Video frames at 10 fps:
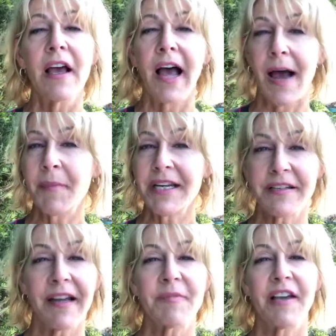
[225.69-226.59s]
How many
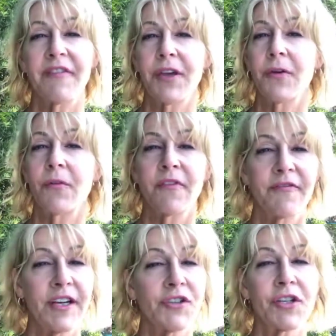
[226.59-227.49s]
times have you
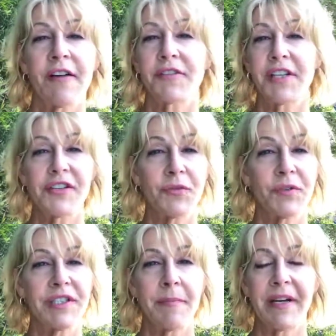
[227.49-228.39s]
finished a conversation
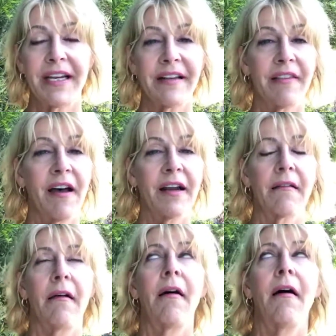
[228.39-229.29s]
with somebody and thought,
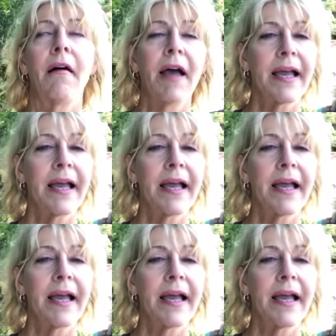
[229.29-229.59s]
oh,